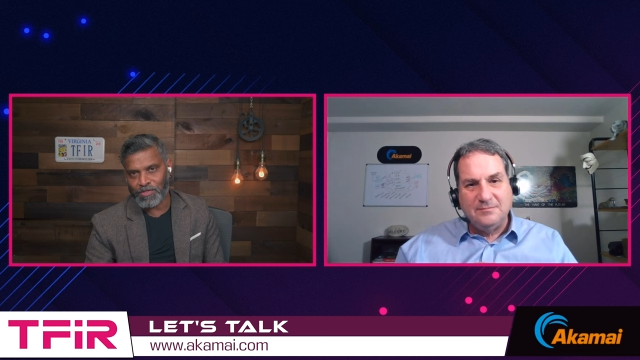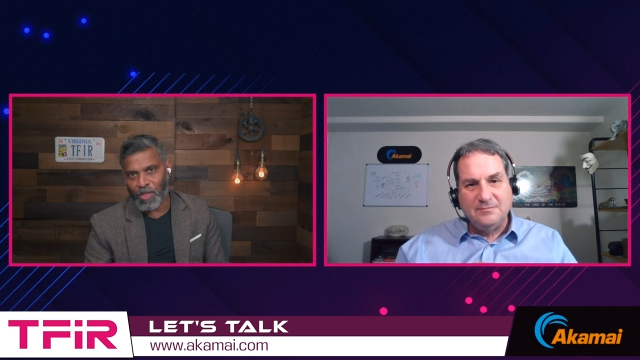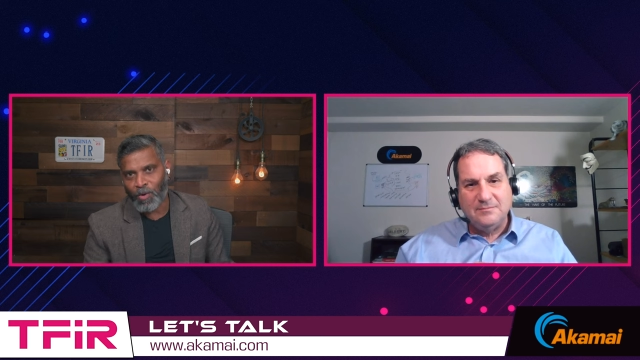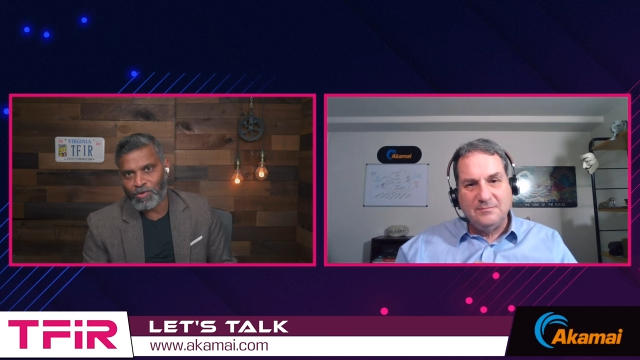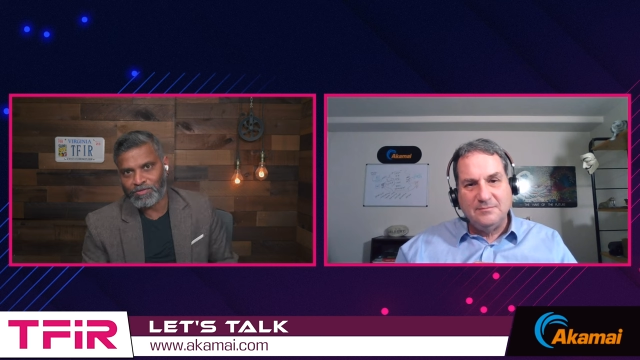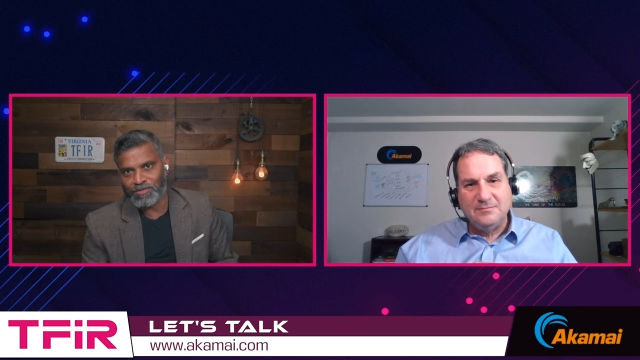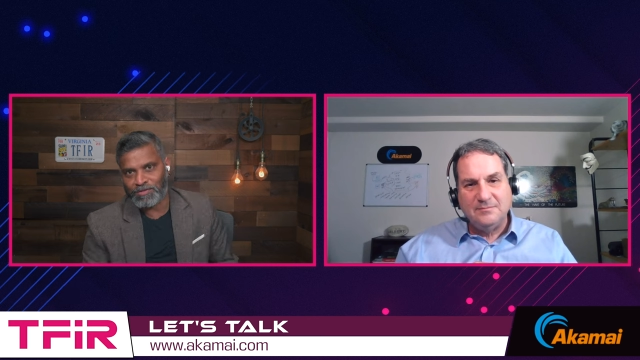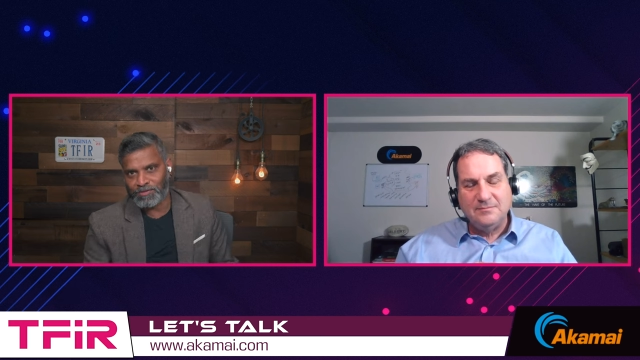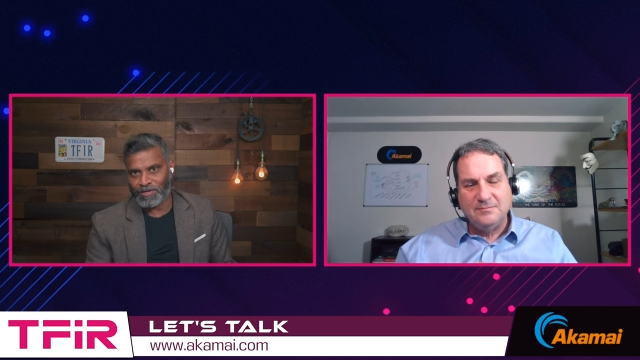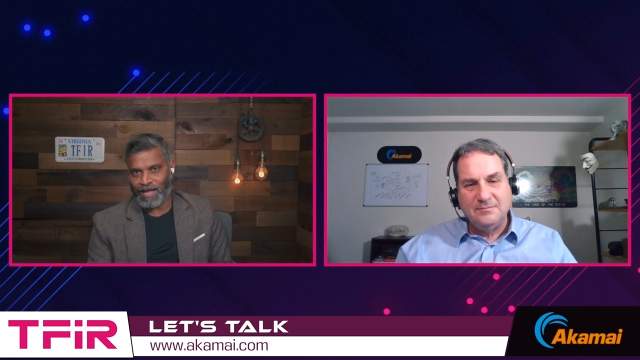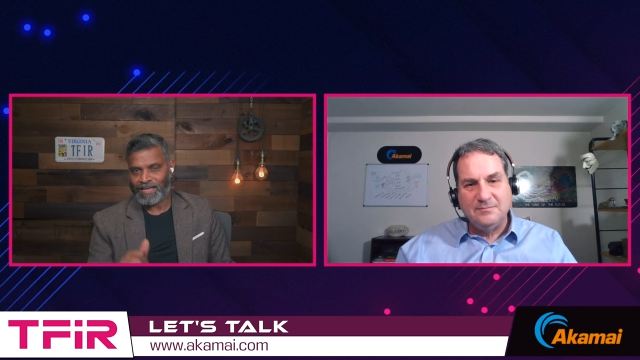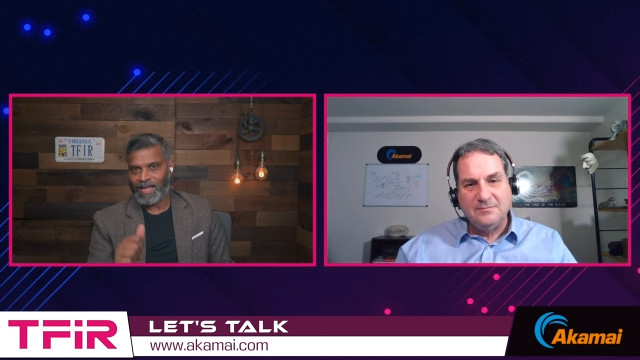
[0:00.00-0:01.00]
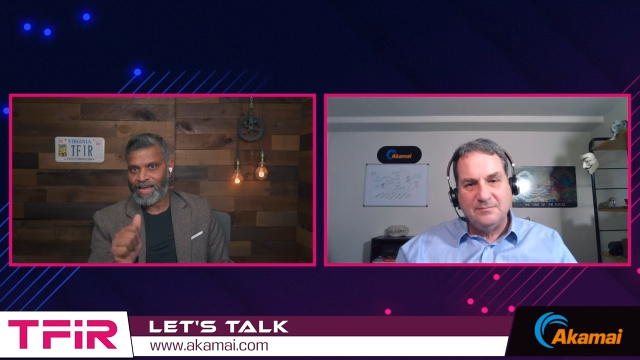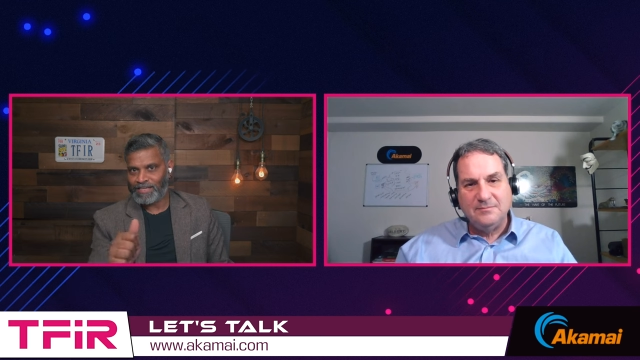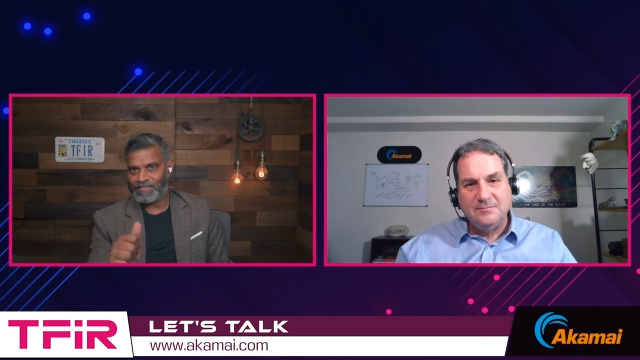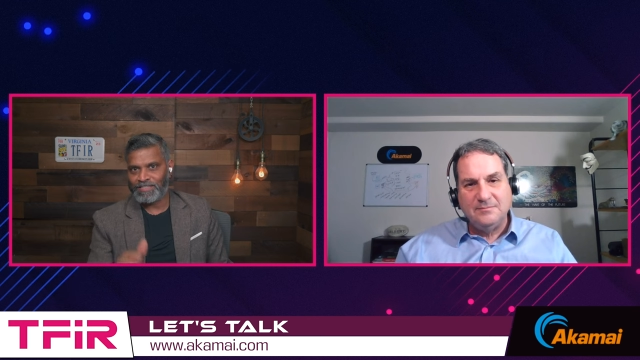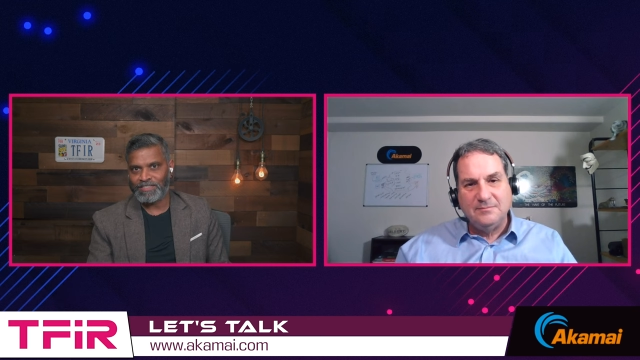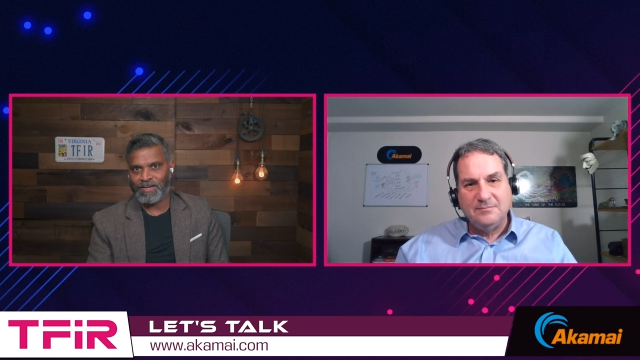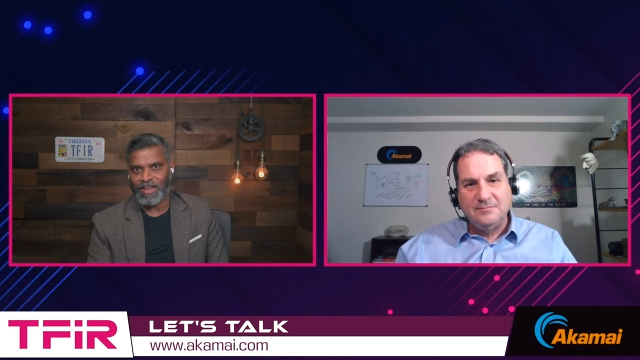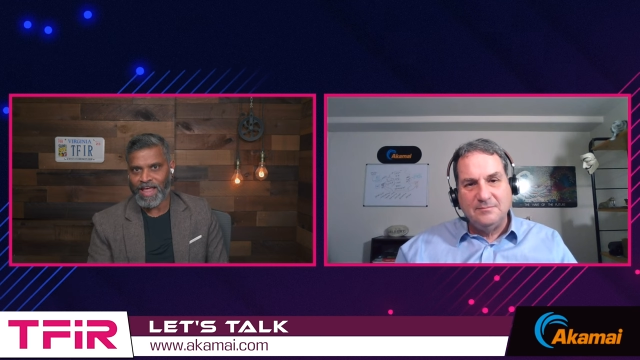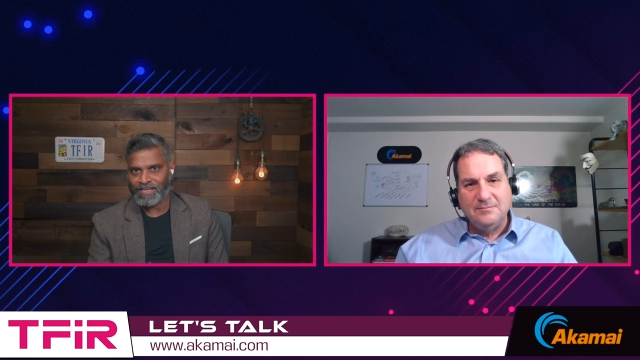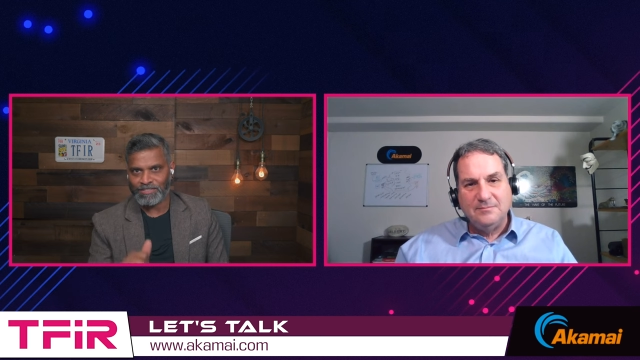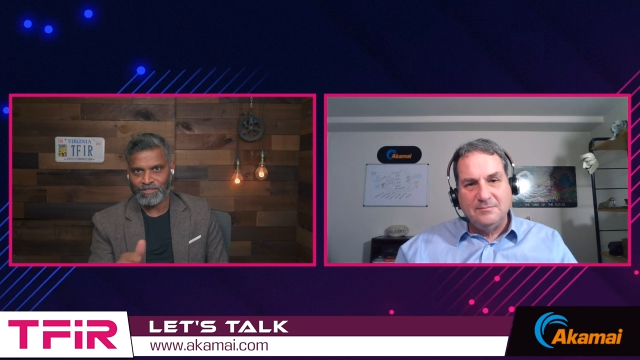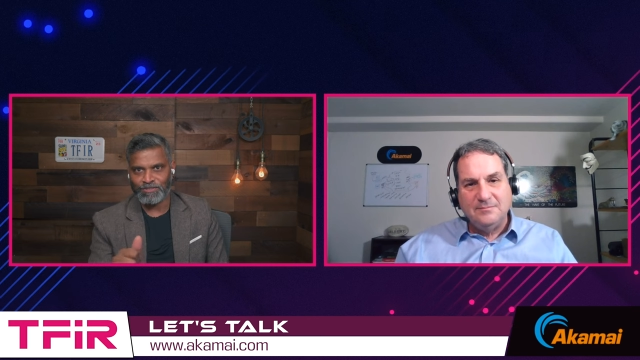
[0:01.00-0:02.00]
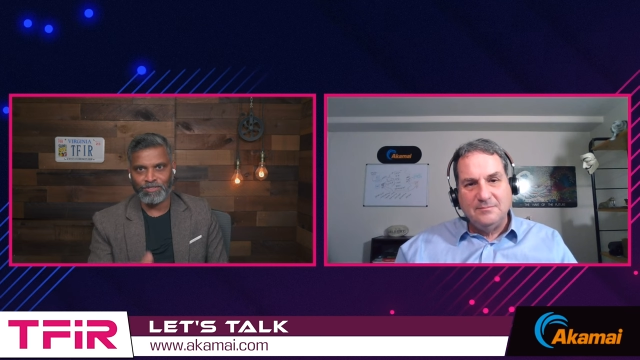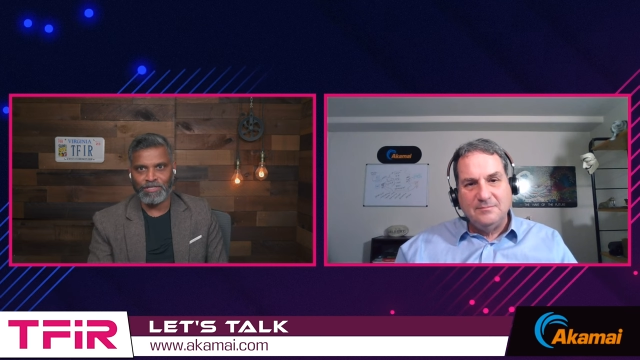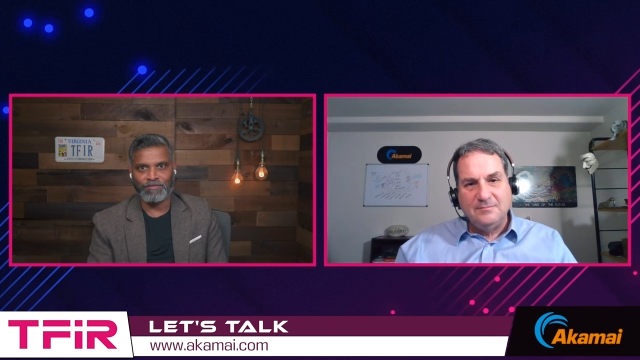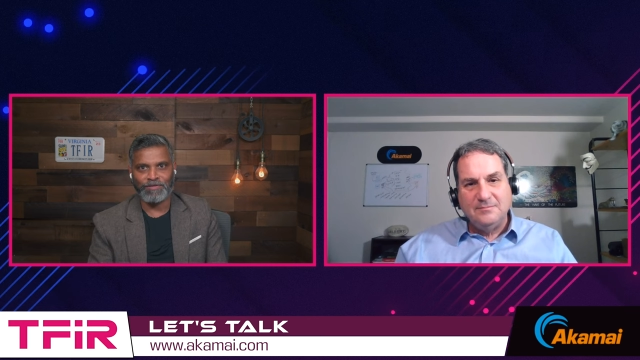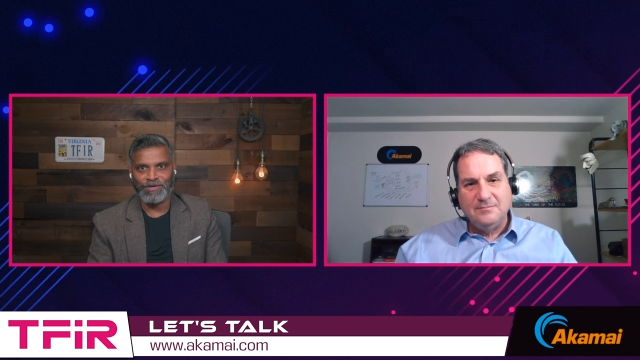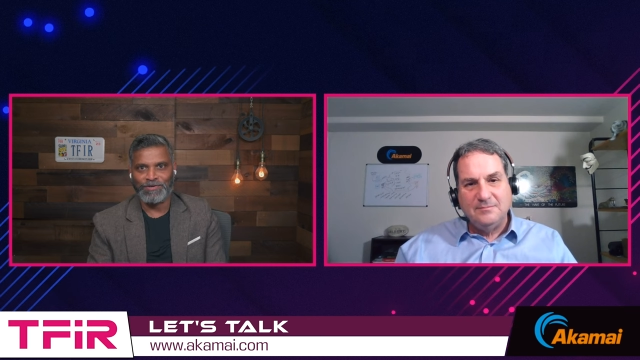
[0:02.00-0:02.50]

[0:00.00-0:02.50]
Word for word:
Speaker 1: those? There you're like, hey, these are nays. You should never